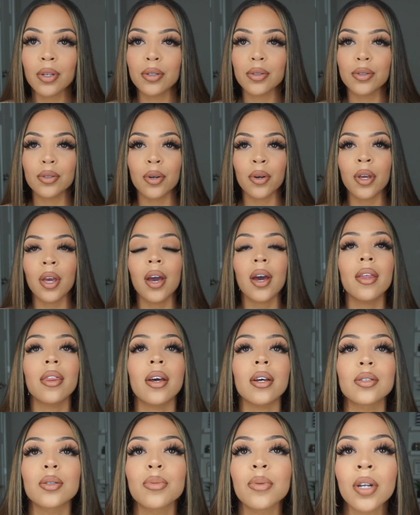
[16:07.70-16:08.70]
So yeah,
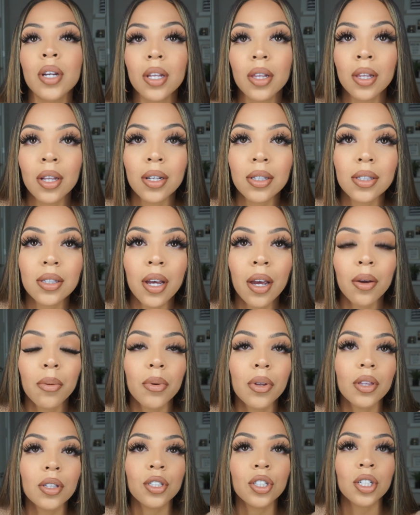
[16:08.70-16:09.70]
that's what it looks like
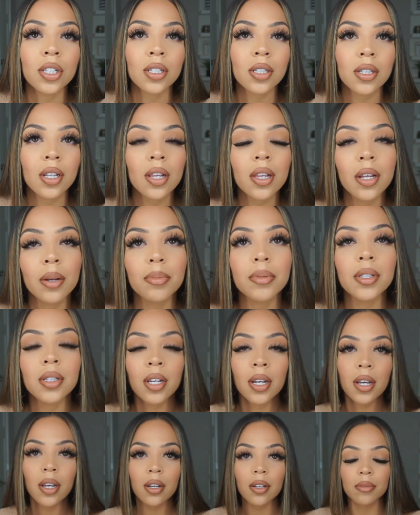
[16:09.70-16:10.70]
with just the
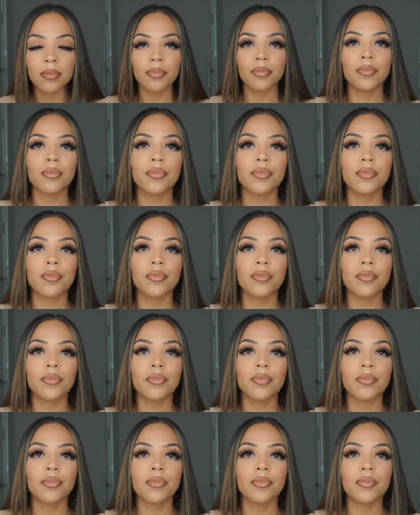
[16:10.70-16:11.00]
lipstick.